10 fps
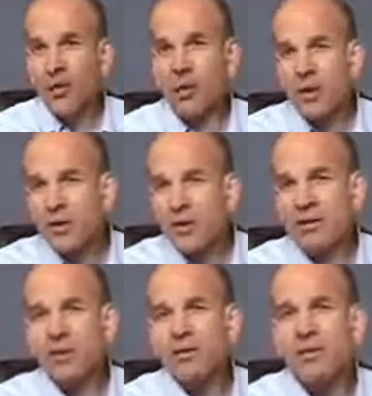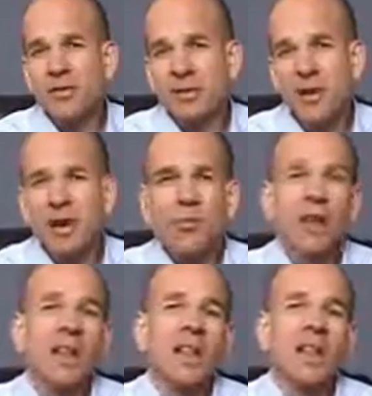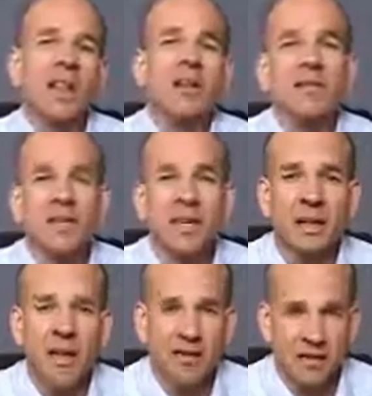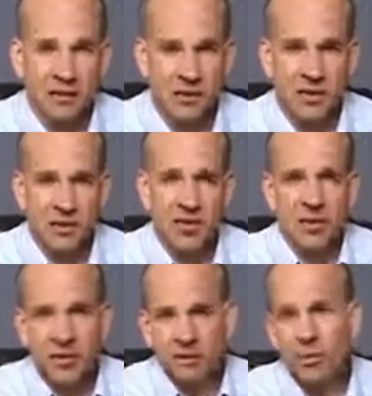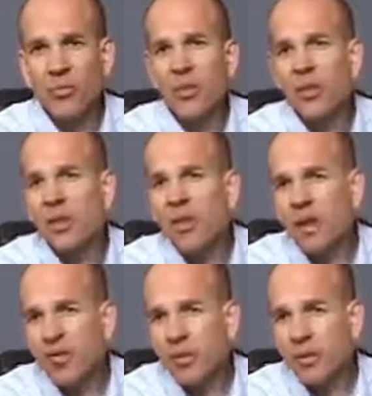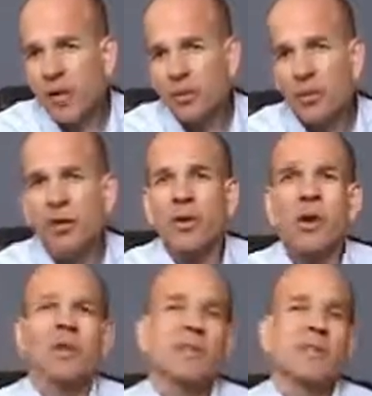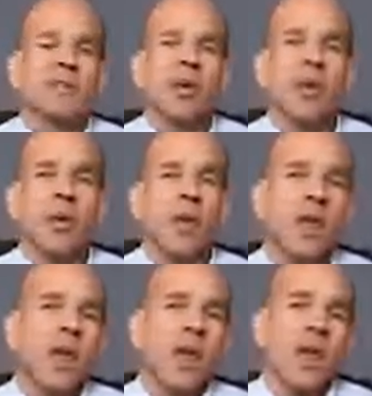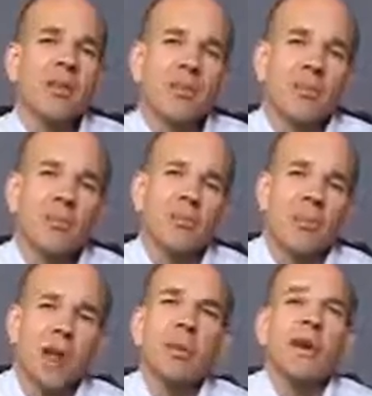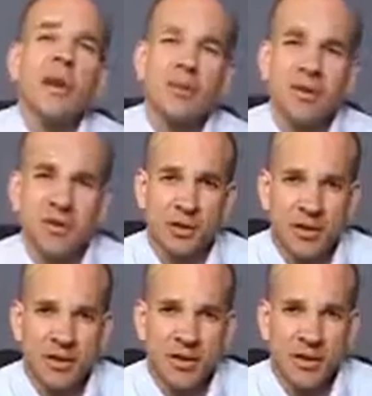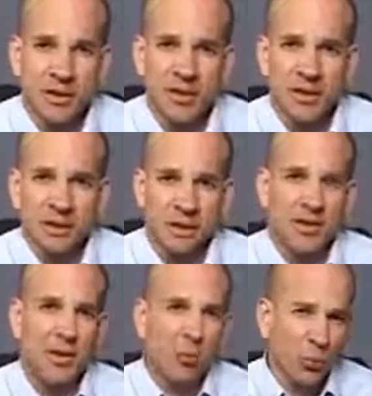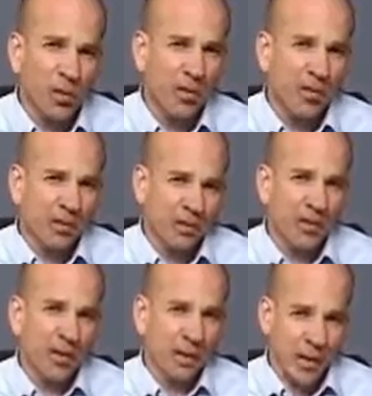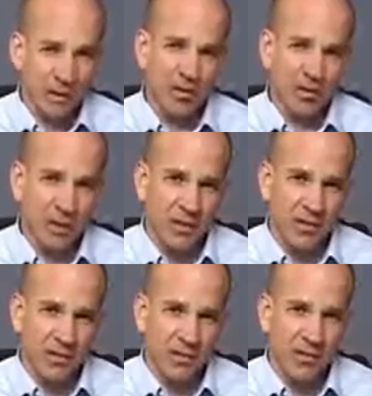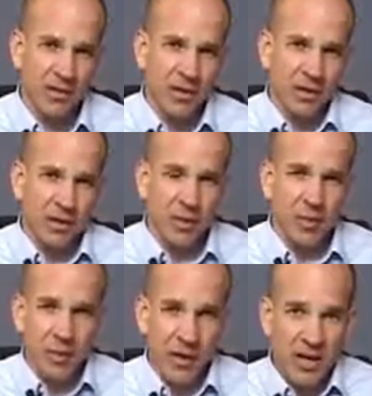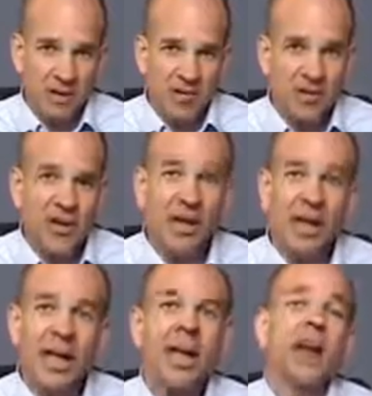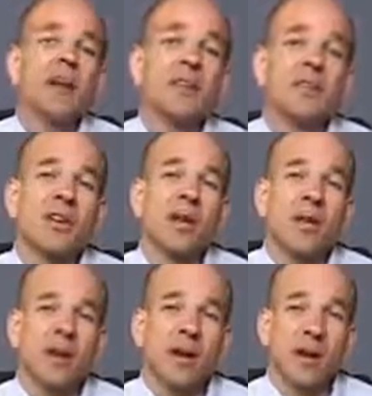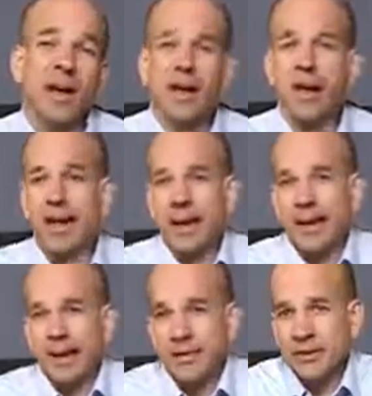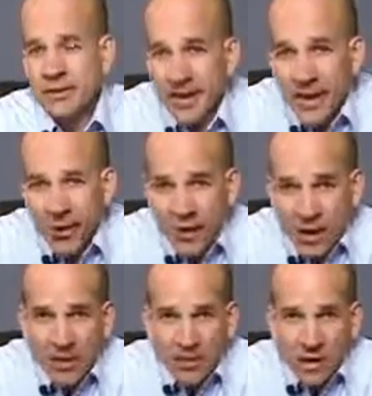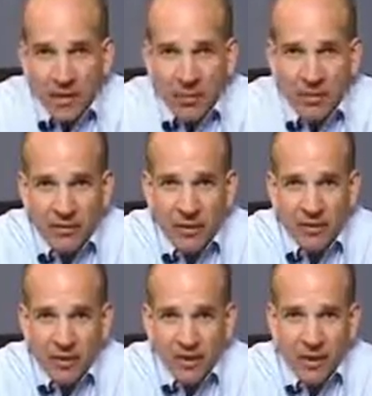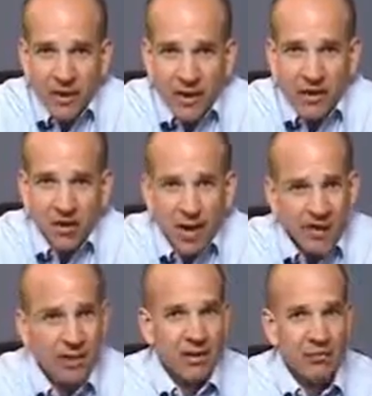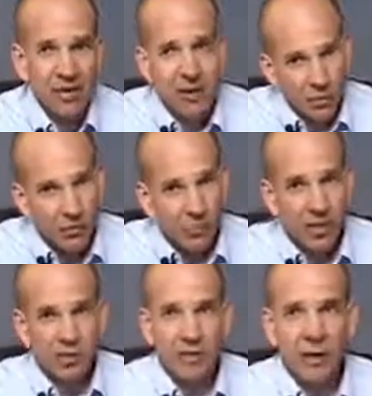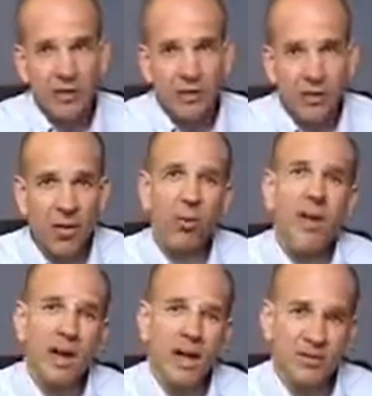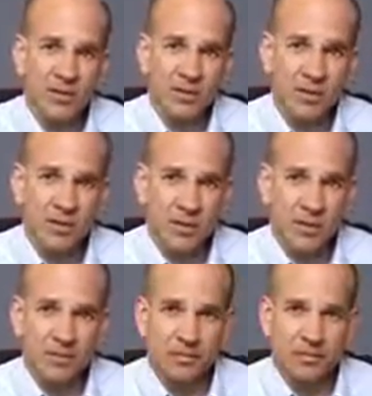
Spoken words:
When I used to interview for jobs, I loved getting asked this question because it really gave me the opportunity to just go in and just cut my competition off at the knees, because I really felt I had something to offer in my industry, and I could just go in there and just nail any job interview. And a lot of it, was really based on the way I answered this question.